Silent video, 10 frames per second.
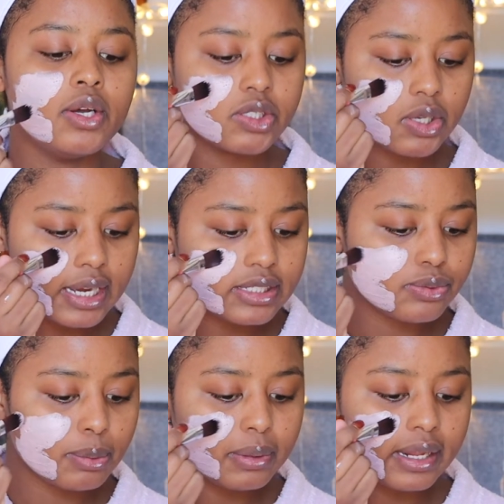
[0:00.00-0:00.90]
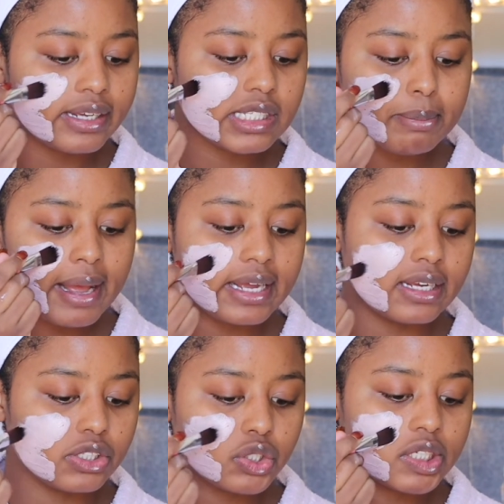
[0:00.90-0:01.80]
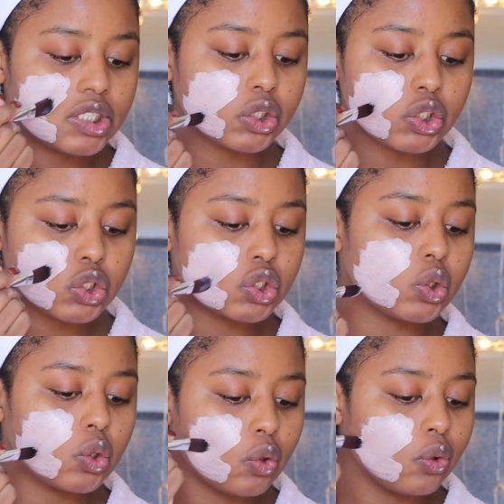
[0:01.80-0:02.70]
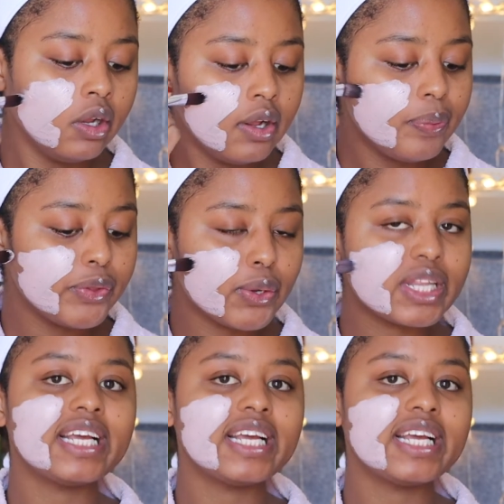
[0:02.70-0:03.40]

So I just replaced my traditional, you know,